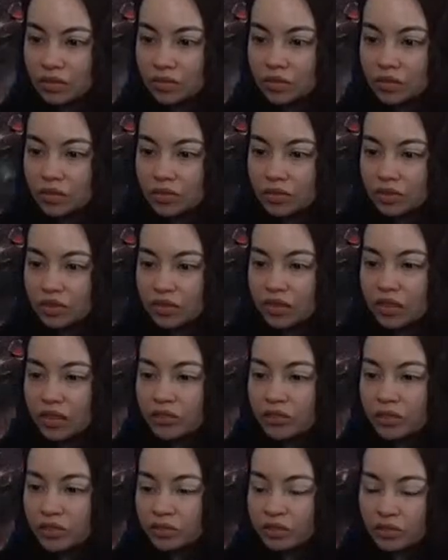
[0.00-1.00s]
We're gonna see
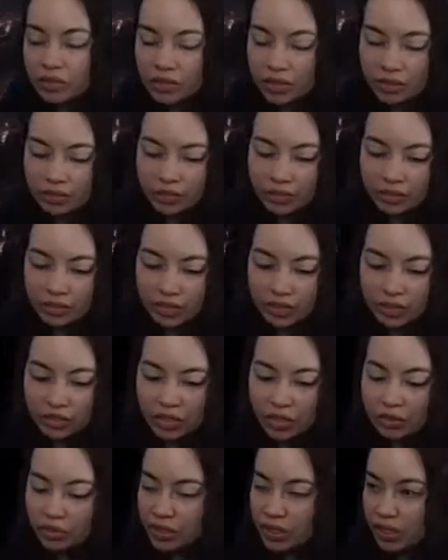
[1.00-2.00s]
halfway through this level in like
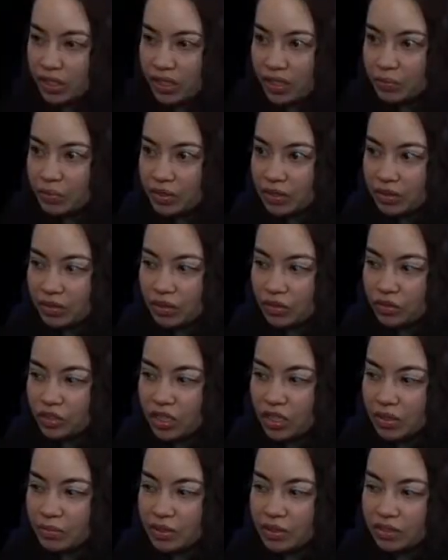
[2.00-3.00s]
no time. No
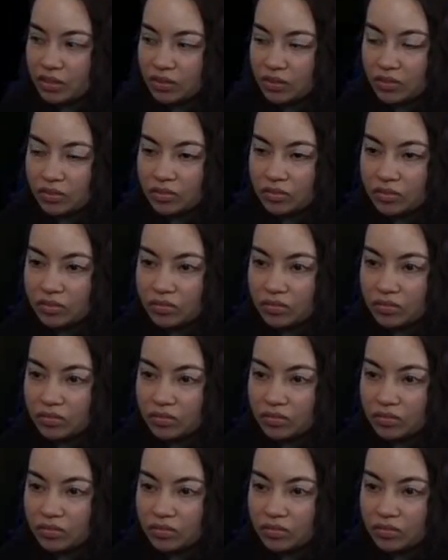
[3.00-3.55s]
time at all.